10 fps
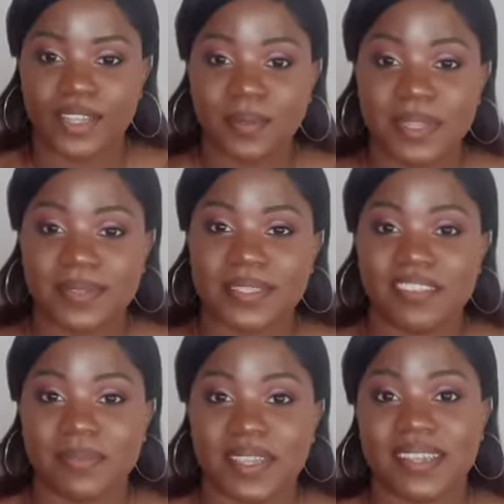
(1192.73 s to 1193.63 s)
Now that my lips
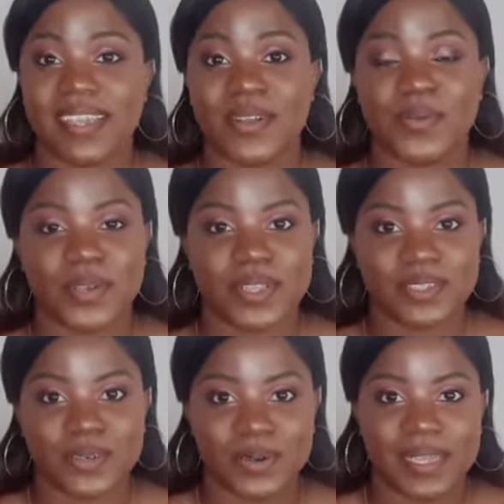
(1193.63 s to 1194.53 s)
have been lined, we're
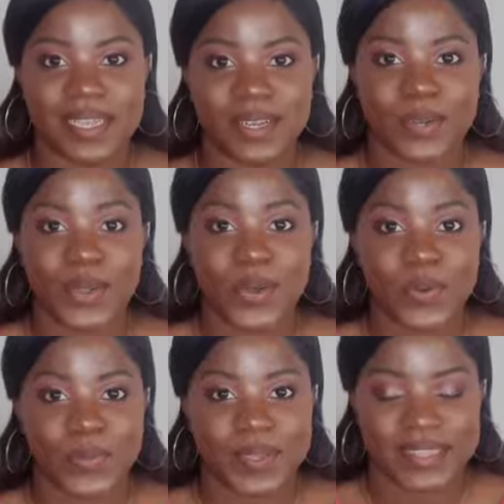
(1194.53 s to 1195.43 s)
going to go in
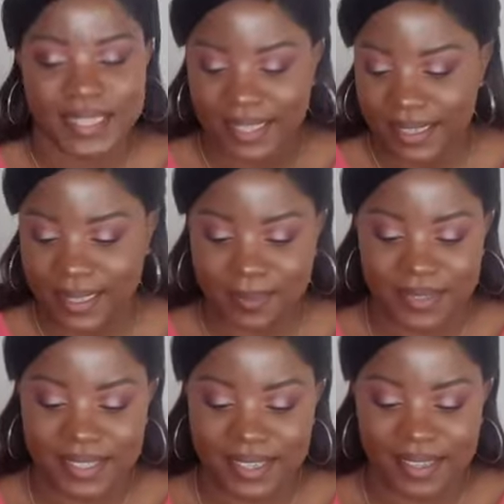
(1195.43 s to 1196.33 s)
with the
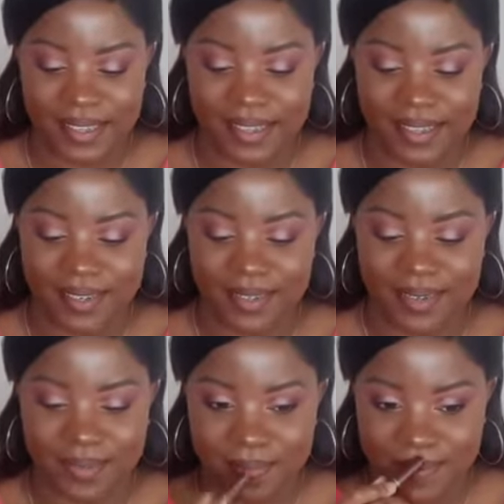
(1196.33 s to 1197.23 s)
lipstick, and
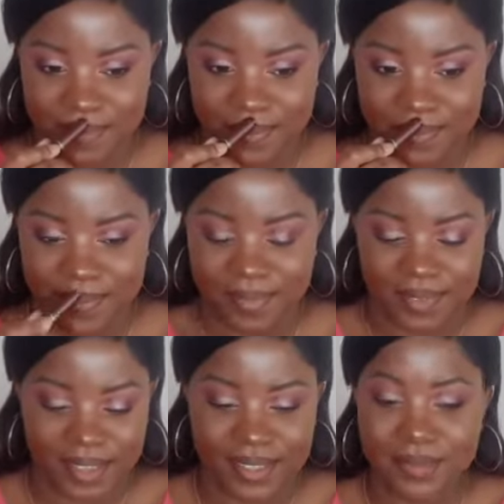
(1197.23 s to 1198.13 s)

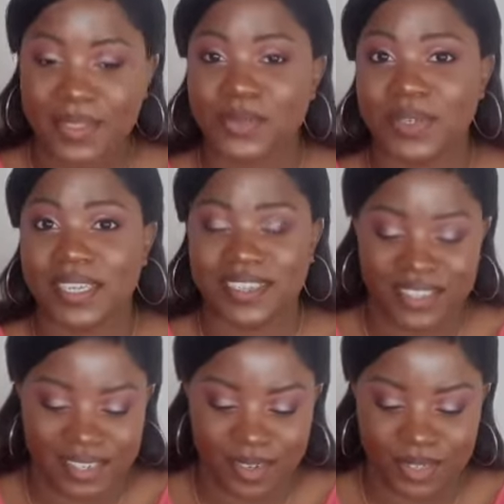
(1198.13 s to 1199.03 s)
it smells really
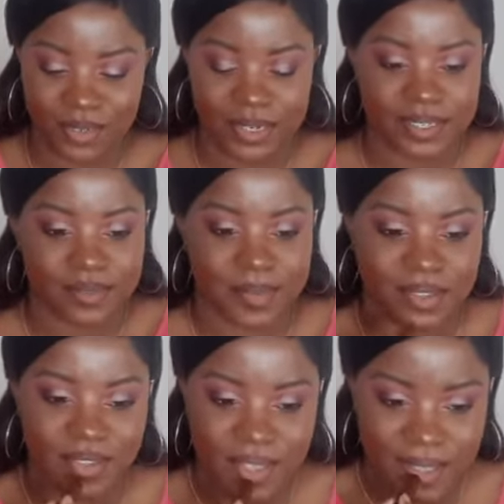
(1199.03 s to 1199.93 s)
good. I'm gonna try to
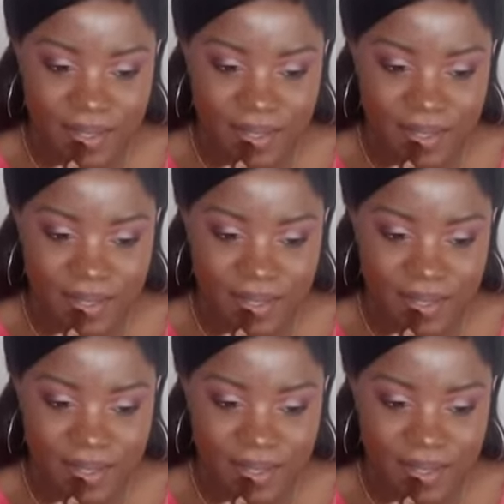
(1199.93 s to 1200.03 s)
smell.